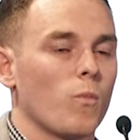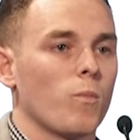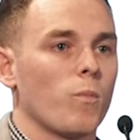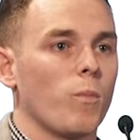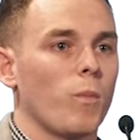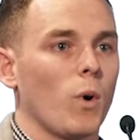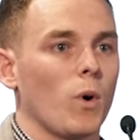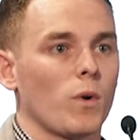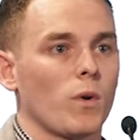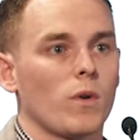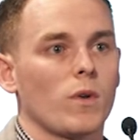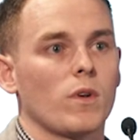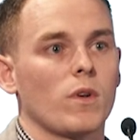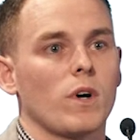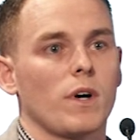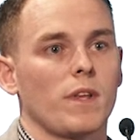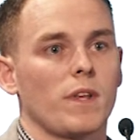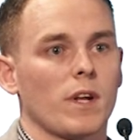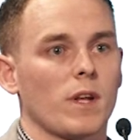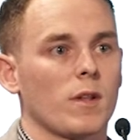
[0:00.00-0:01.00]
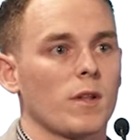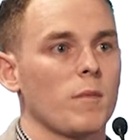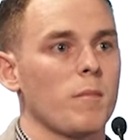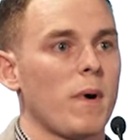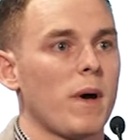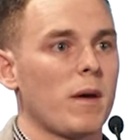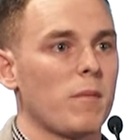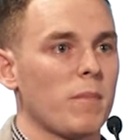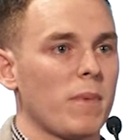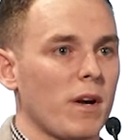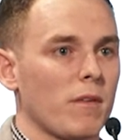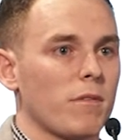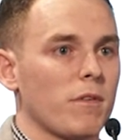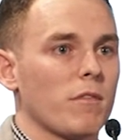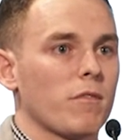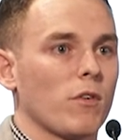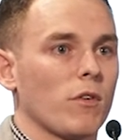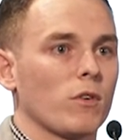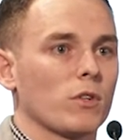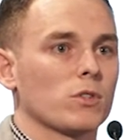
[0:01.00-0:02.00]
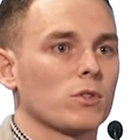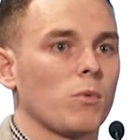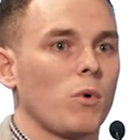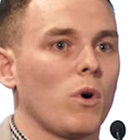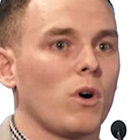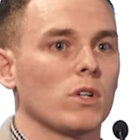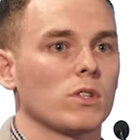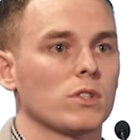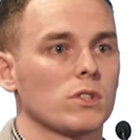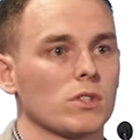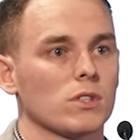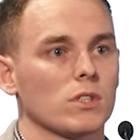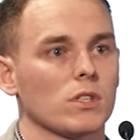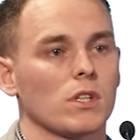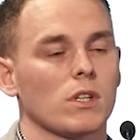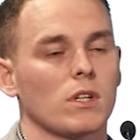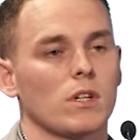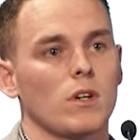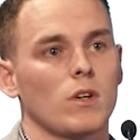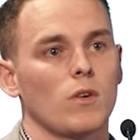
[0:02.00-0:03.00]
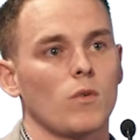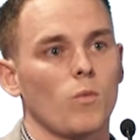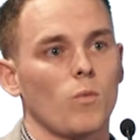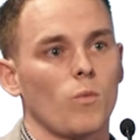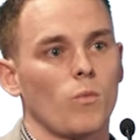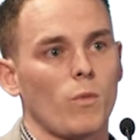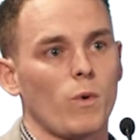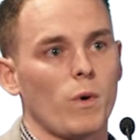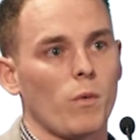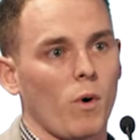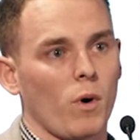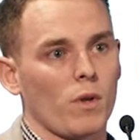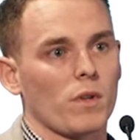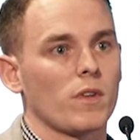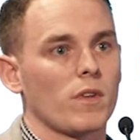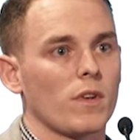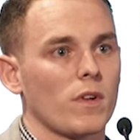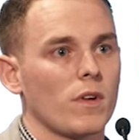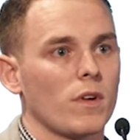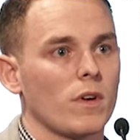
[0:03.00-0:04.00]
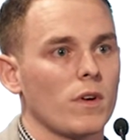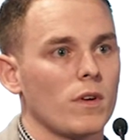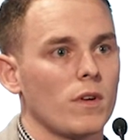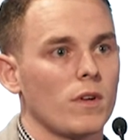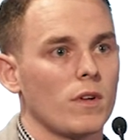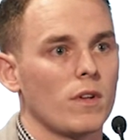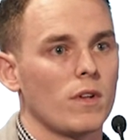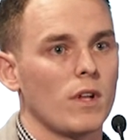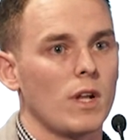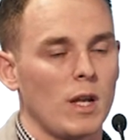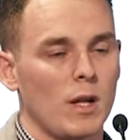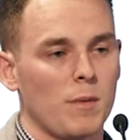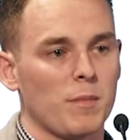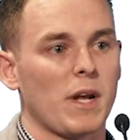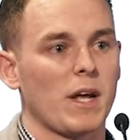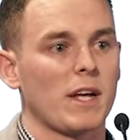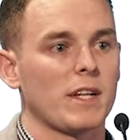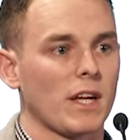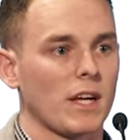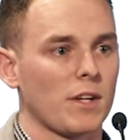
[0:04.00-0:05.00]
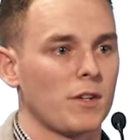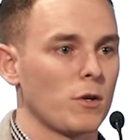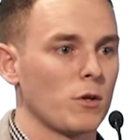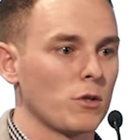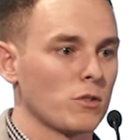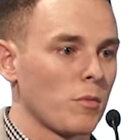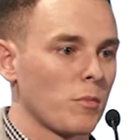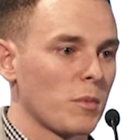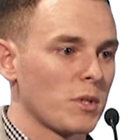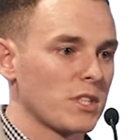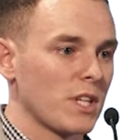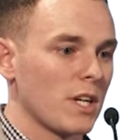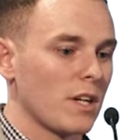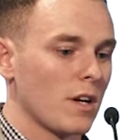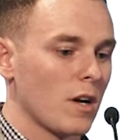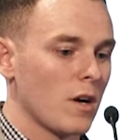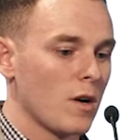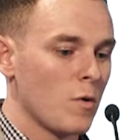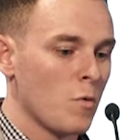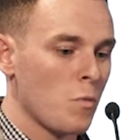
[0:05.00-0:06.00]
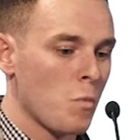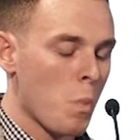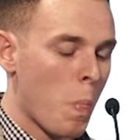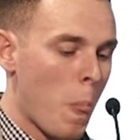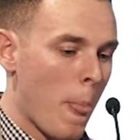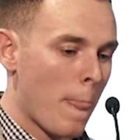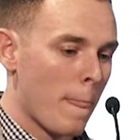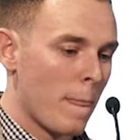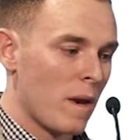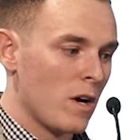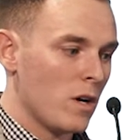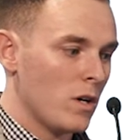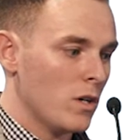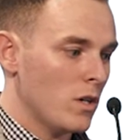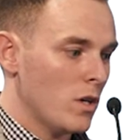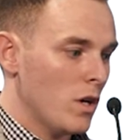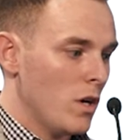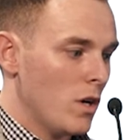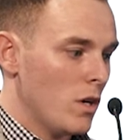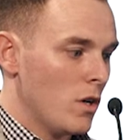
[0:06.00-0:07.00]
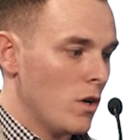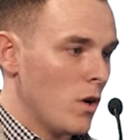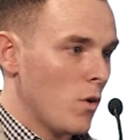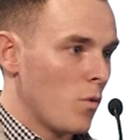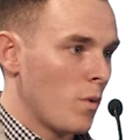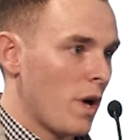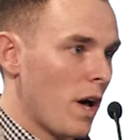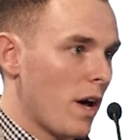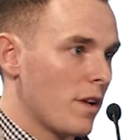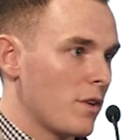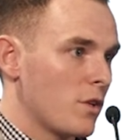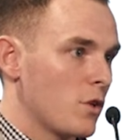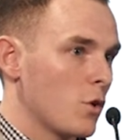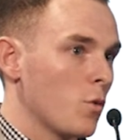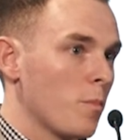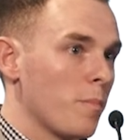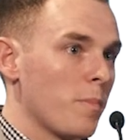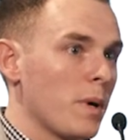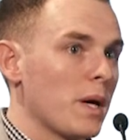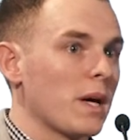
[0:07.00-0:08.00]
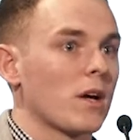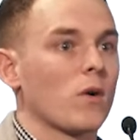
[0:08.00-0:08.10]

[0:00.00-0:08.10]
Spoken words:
But I think the main benefit for us was we wanted to eliminate tattoos from our center. We had 2 big